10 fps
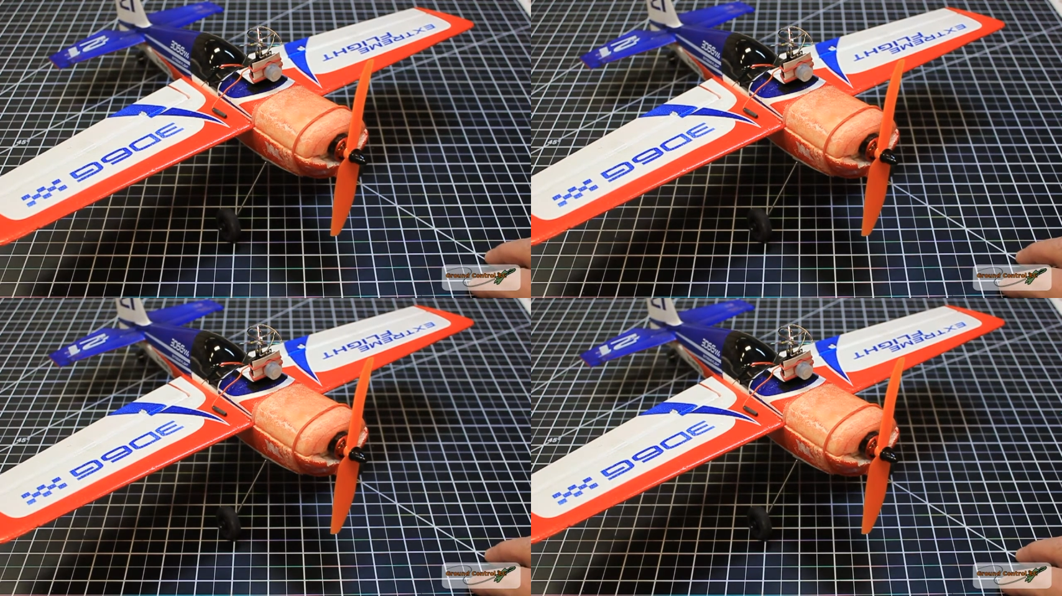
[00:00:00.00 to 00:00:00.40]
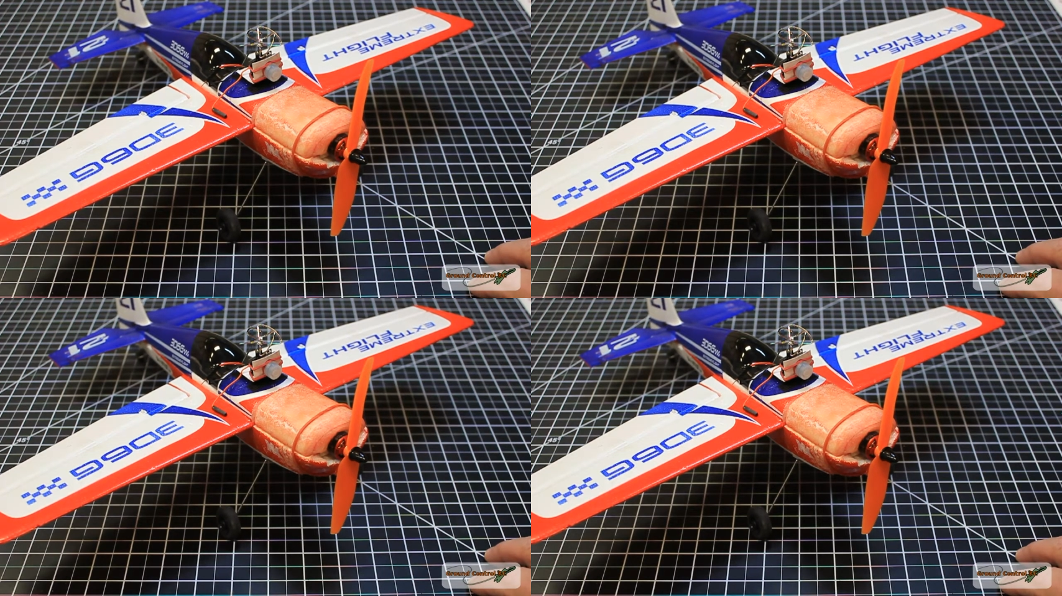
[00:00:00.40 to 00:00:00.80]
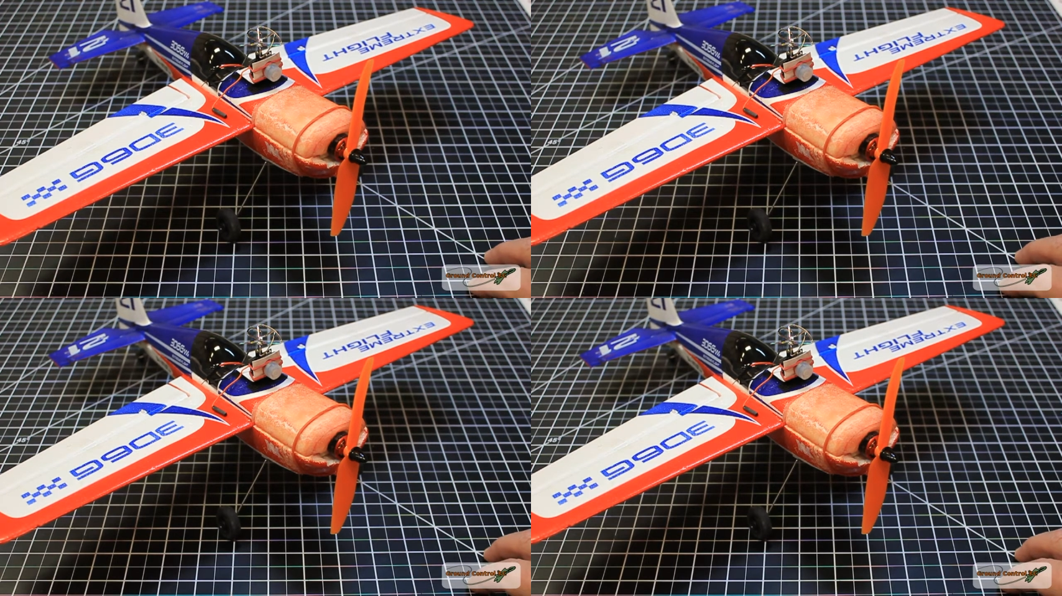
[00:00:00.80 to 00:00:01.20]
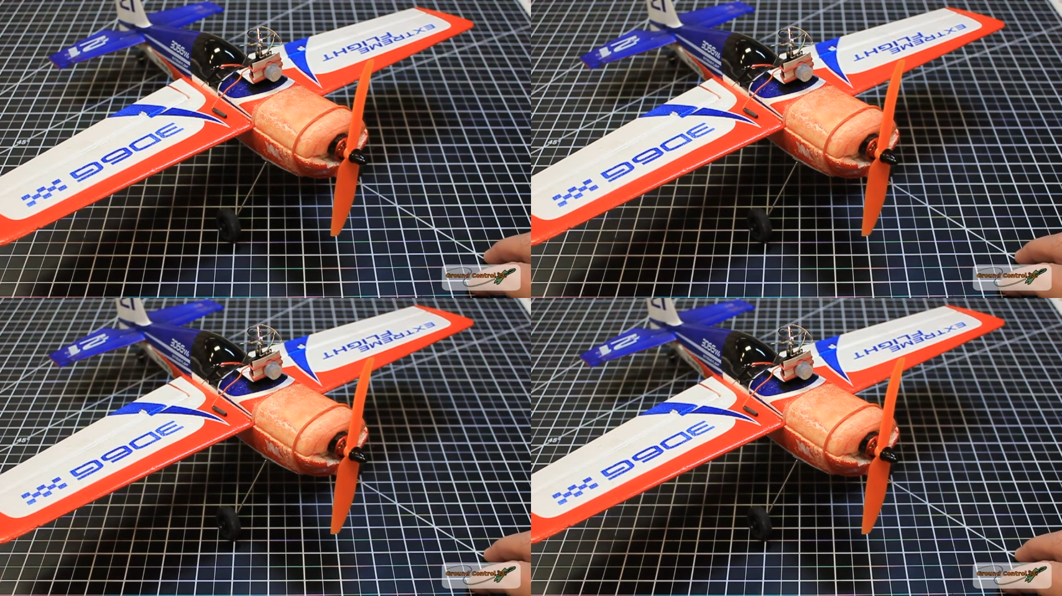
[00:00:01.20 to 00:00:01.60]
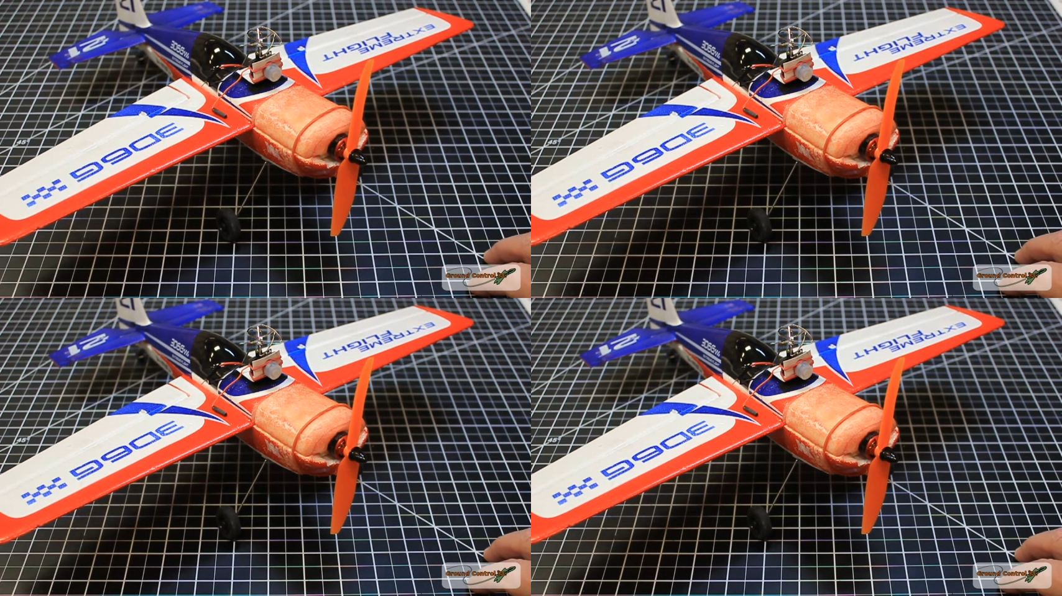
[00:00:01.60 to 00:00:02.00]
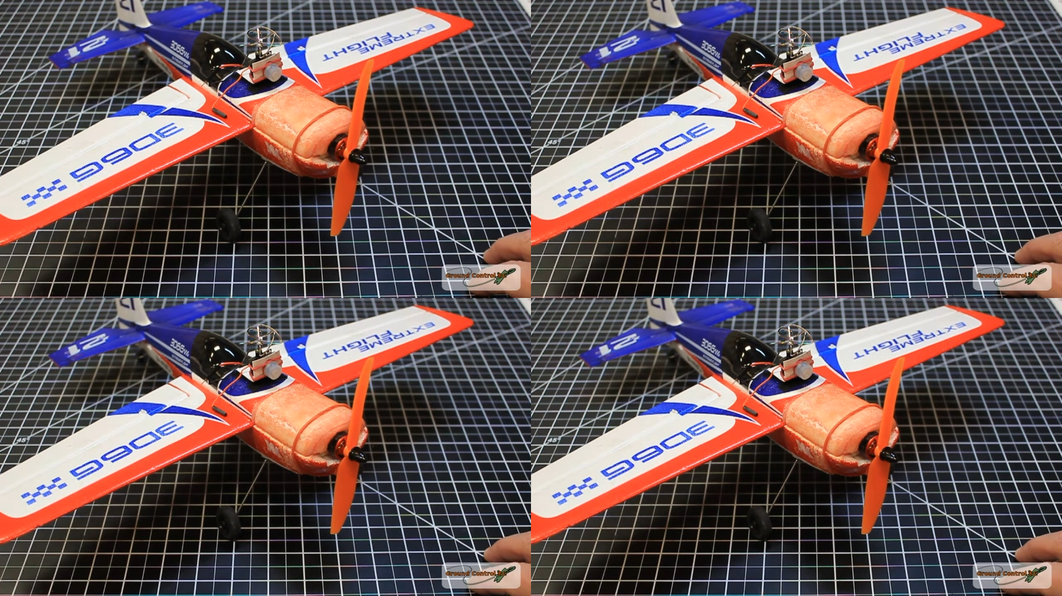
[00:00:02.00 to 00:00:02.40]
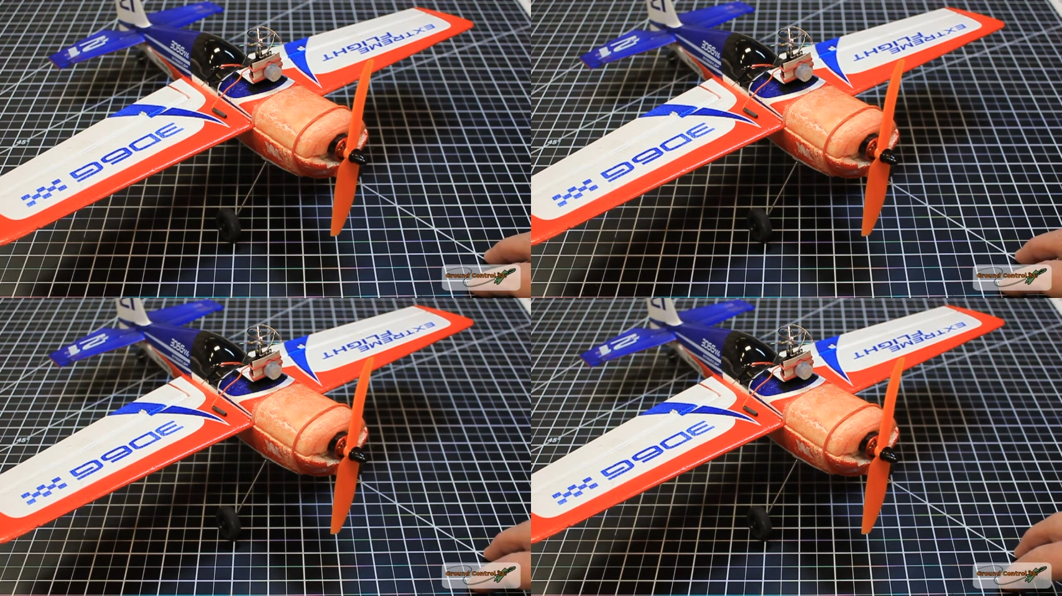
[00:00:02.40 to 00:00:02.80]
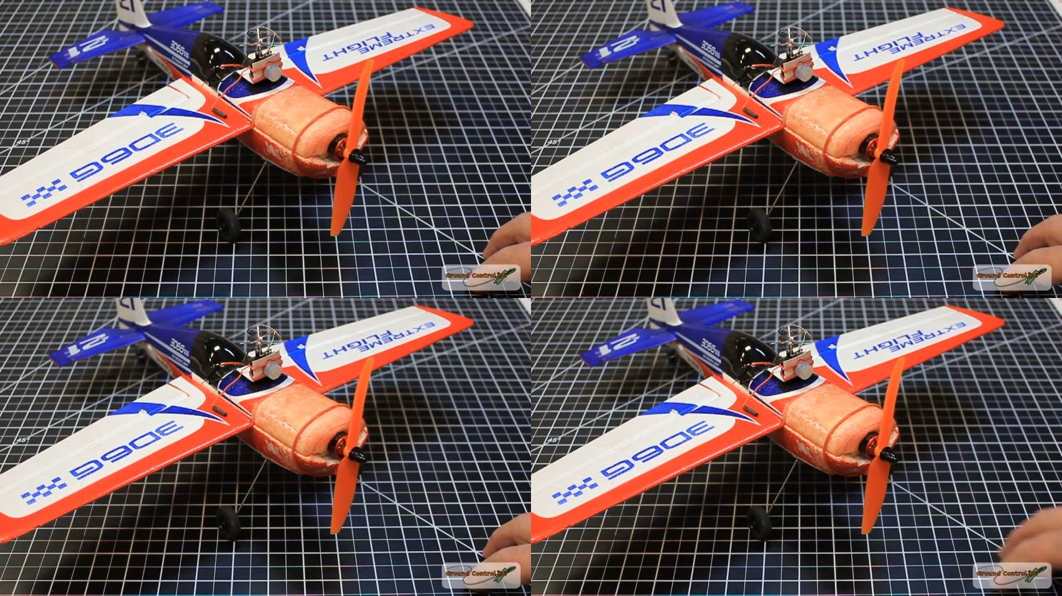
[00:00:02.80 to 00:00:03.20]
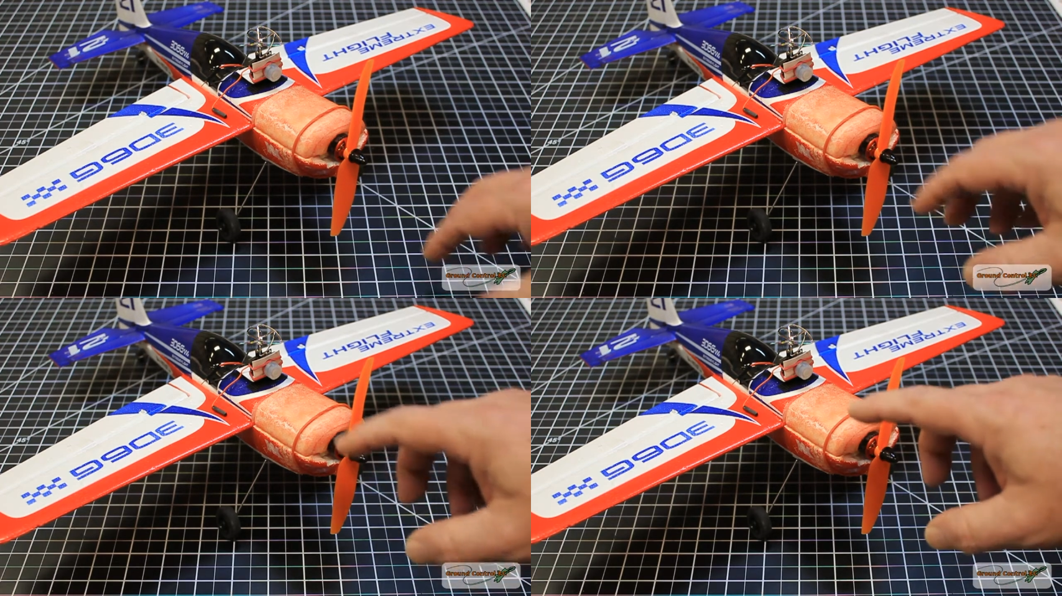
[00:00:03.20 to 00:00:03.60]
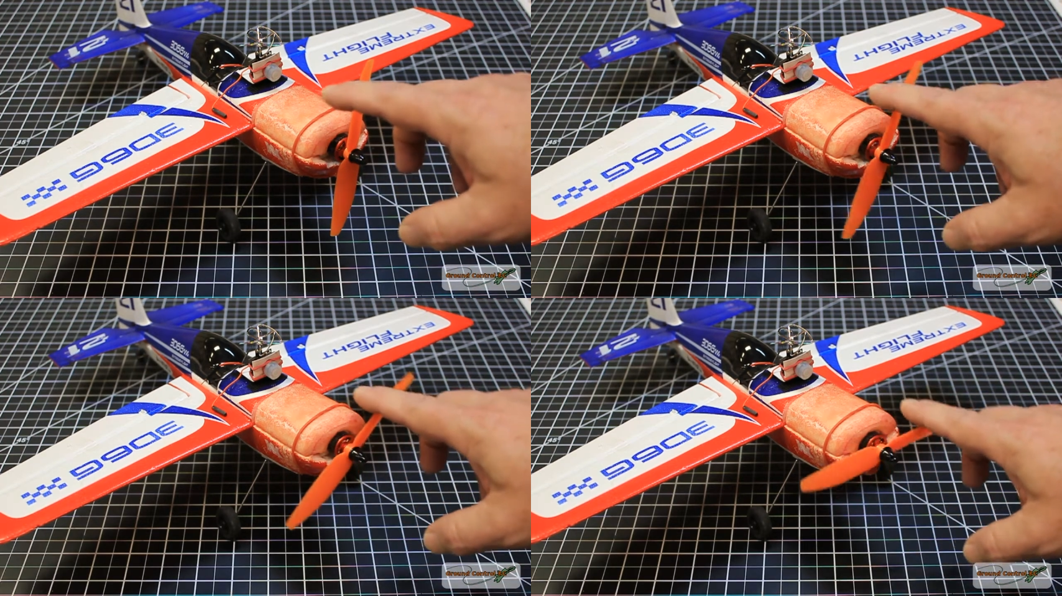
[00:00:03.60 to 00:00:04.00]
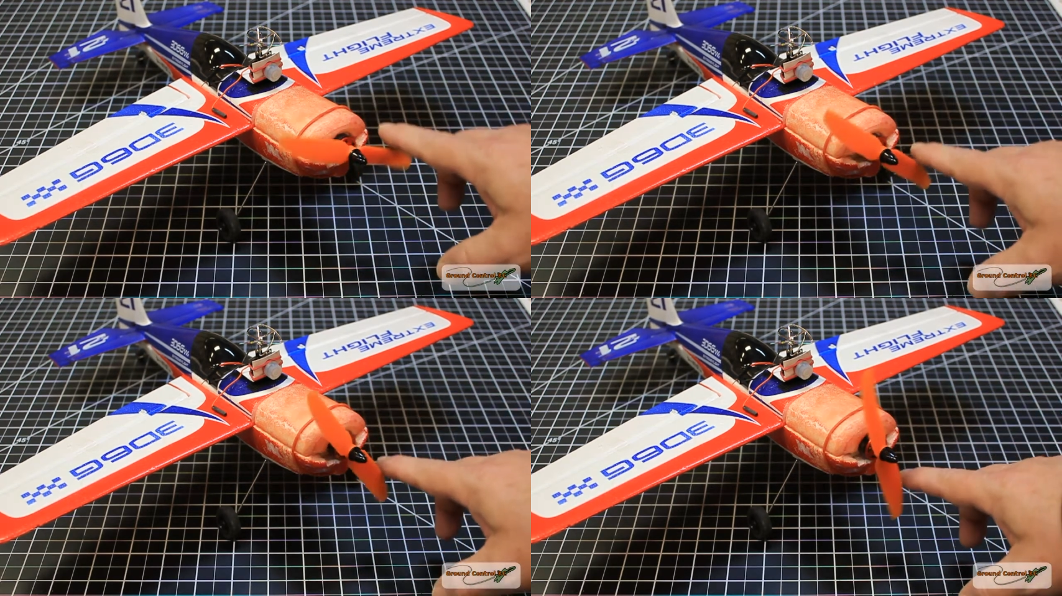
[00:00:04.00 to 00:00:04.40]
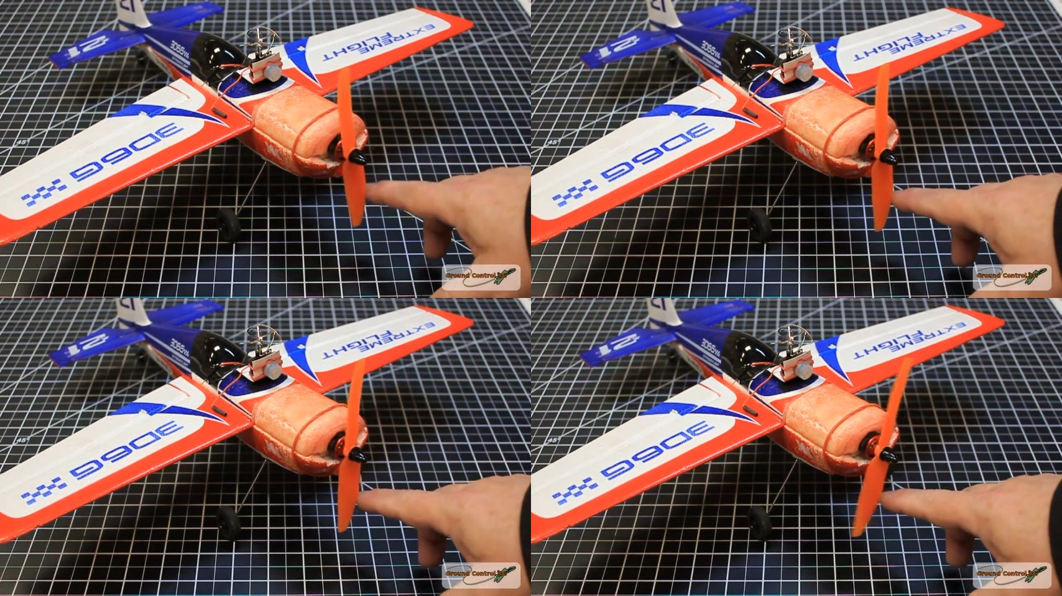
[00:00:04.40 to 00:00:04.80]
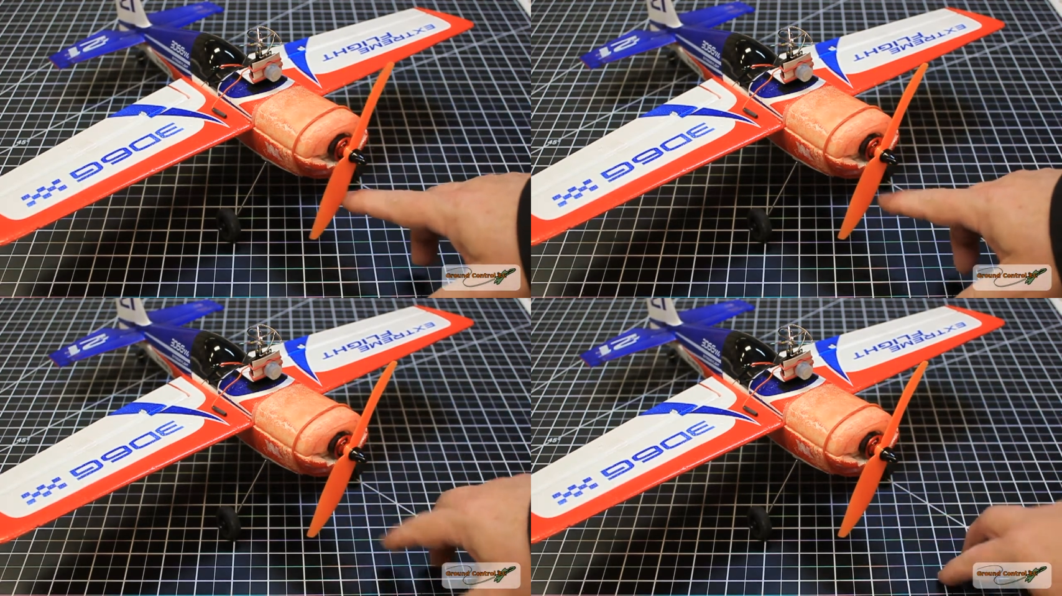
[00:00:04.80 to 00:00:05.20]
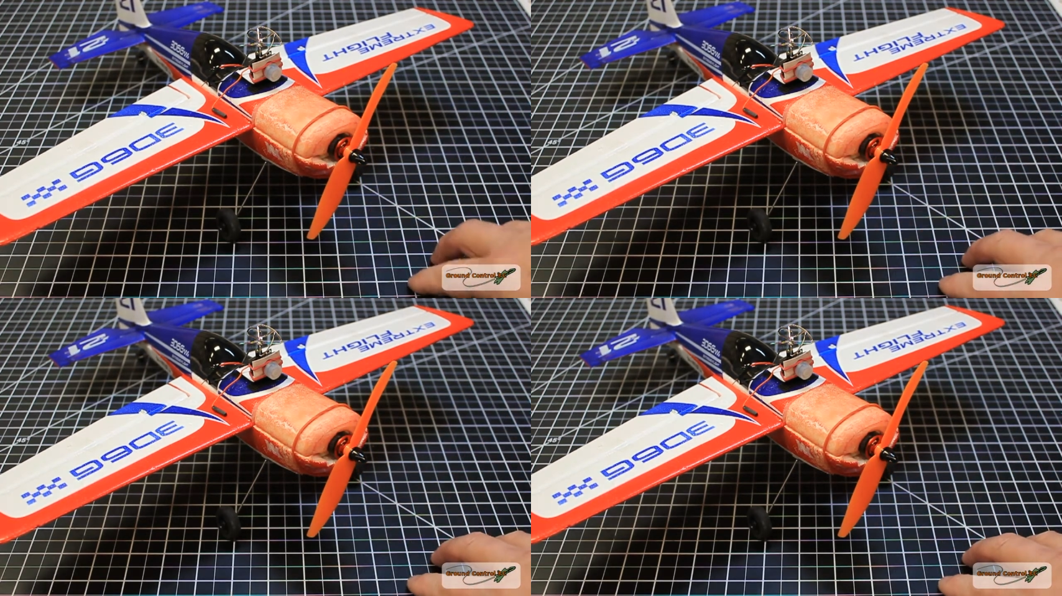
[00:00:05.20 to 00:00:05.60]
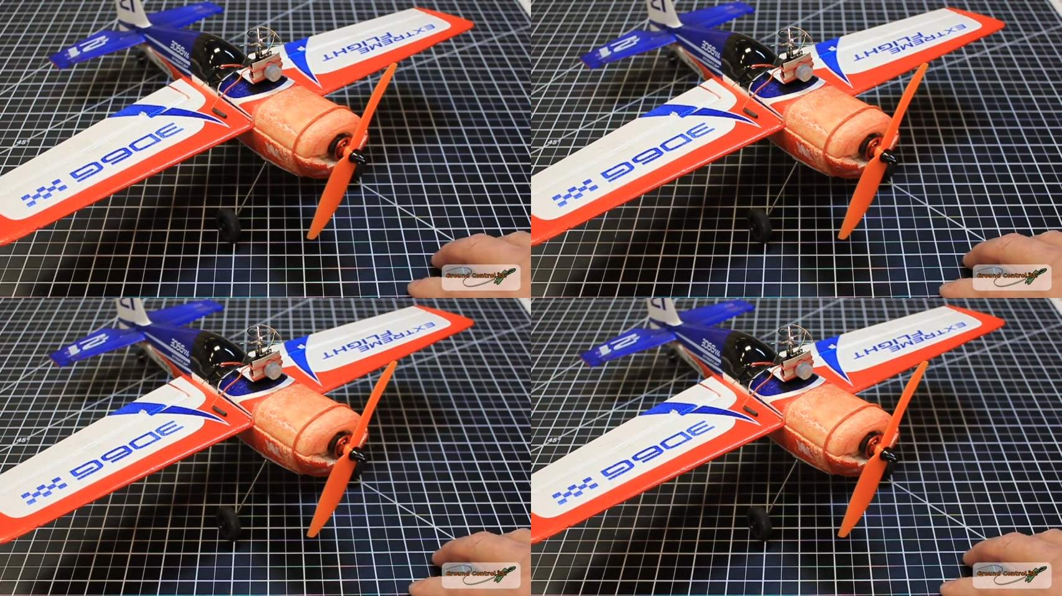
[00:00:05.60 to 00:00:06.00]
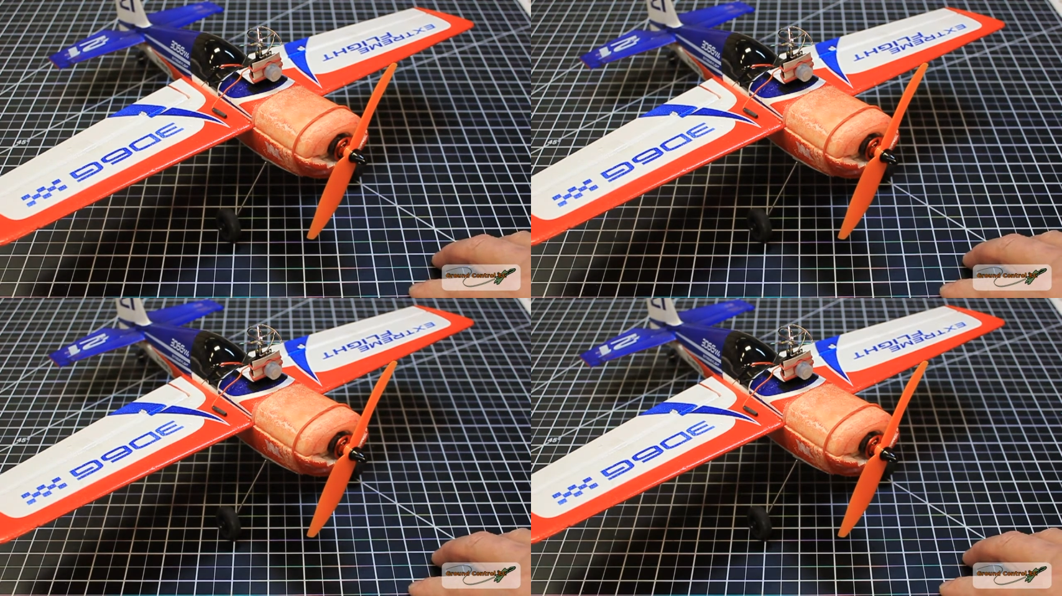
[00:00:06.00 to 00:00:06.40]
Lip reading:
No face is visible, so there are no lips to read.